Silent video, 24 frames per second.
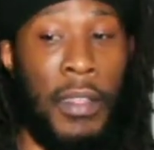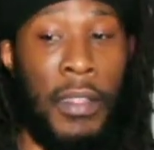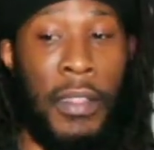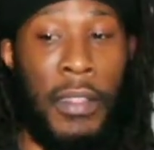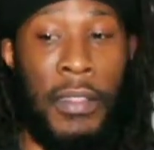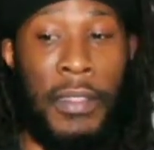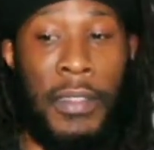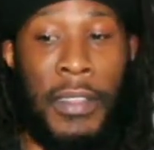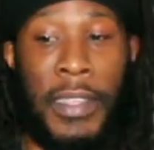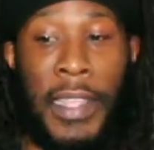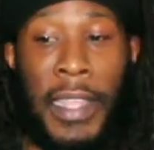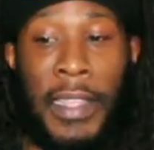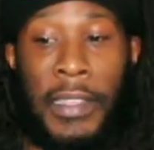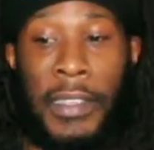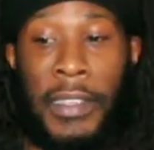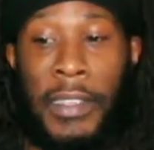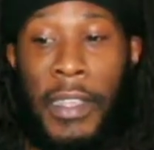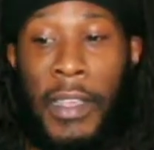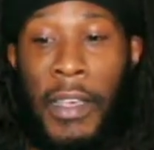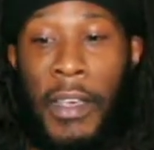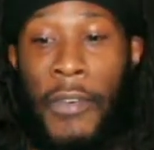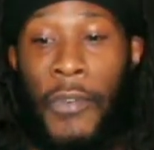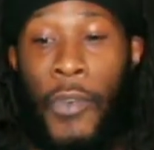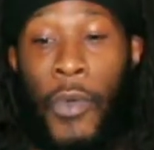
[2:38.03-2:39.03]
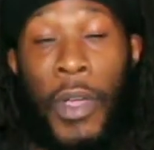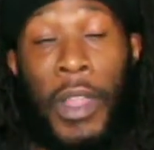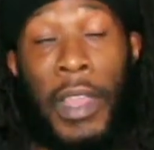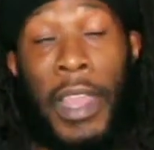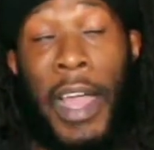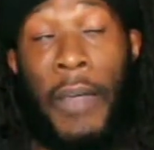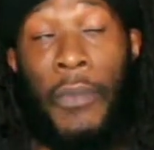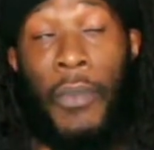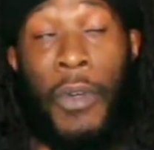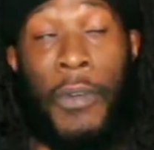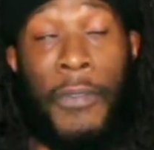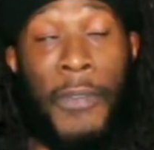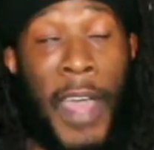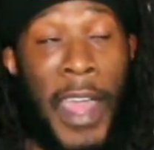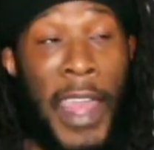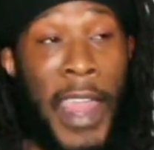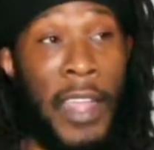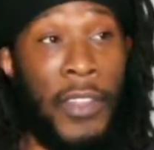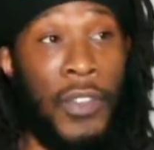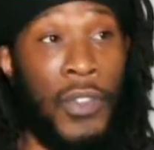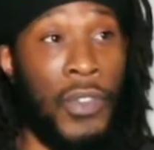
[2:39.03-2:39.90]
sense of or a level of financial